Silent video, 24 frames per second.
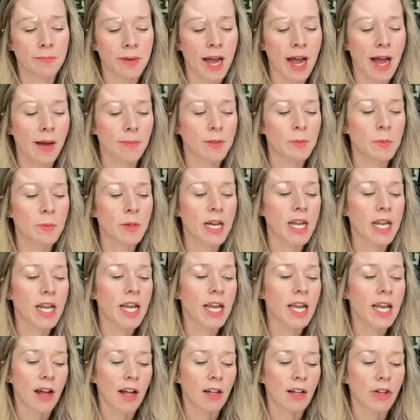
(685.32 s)
perhaps, but
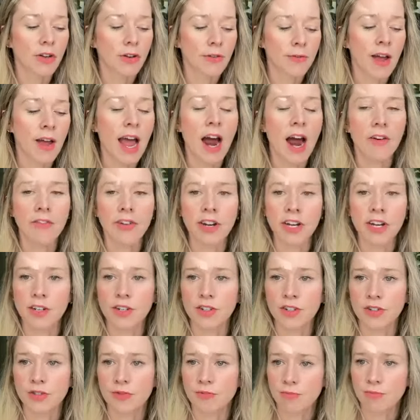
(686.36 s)
a lot of
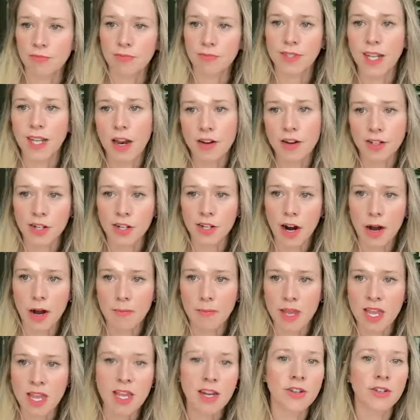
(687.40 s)
outreach started to come
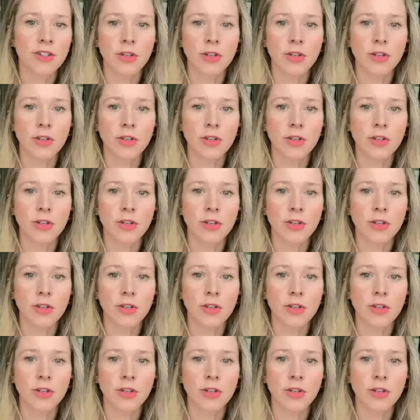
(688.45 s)
in.